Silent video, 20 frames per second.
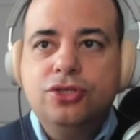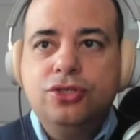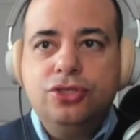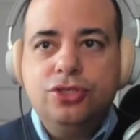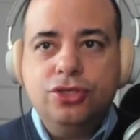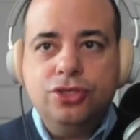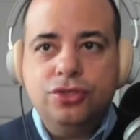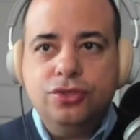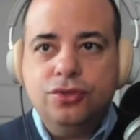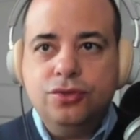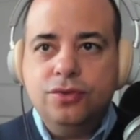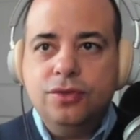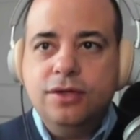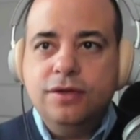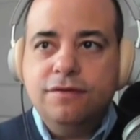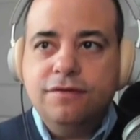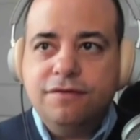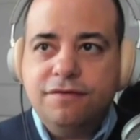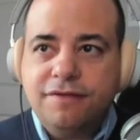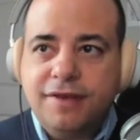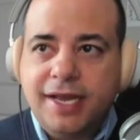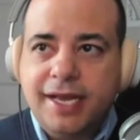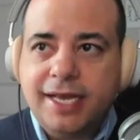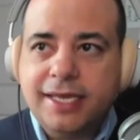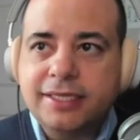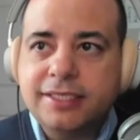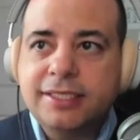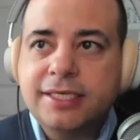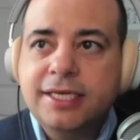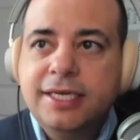too
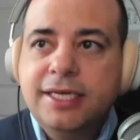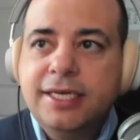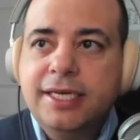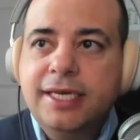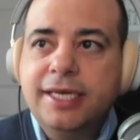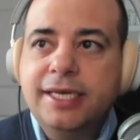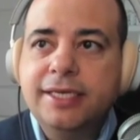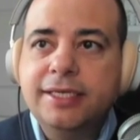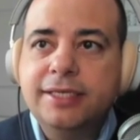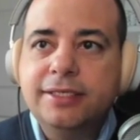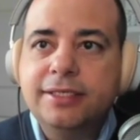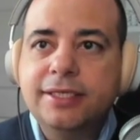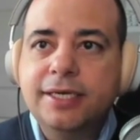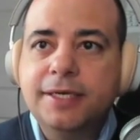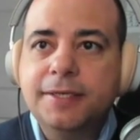fast. And